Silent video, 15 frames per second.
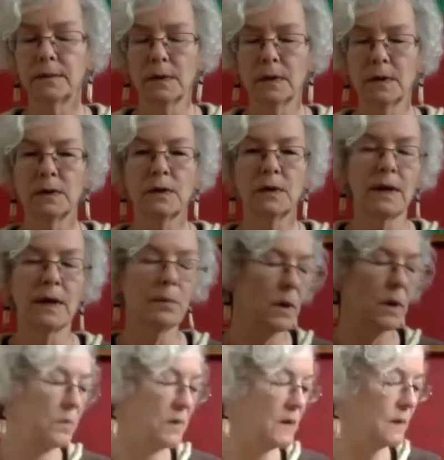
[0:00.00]
So that
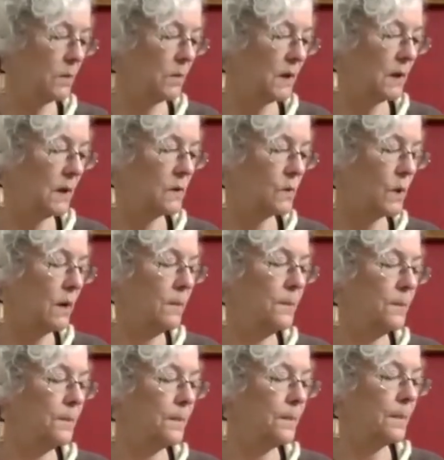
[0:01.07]
might be something as well.
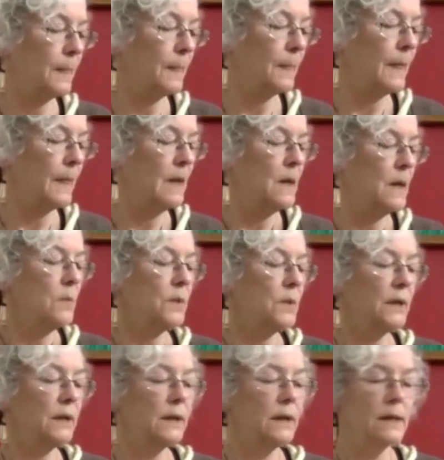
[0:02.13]
But
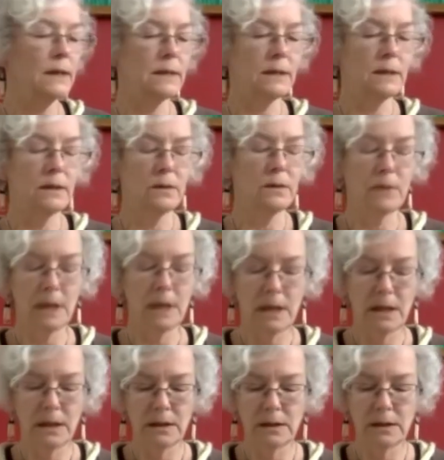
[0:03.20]
I'd like to
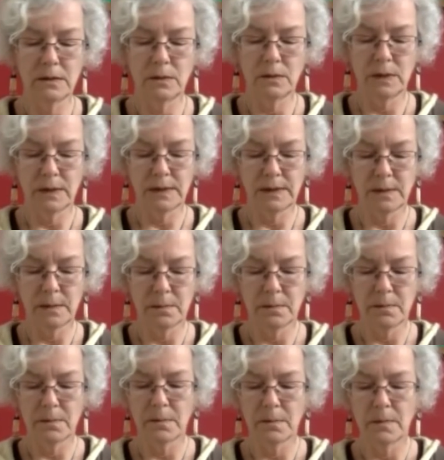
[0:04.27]
end
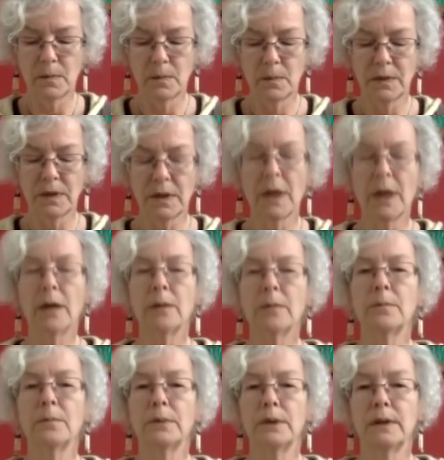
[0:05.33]
with a
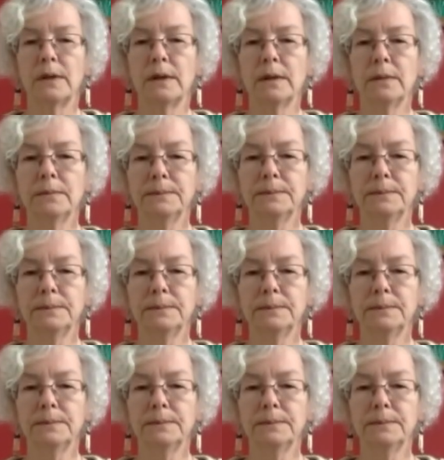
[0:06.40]
heart breathing.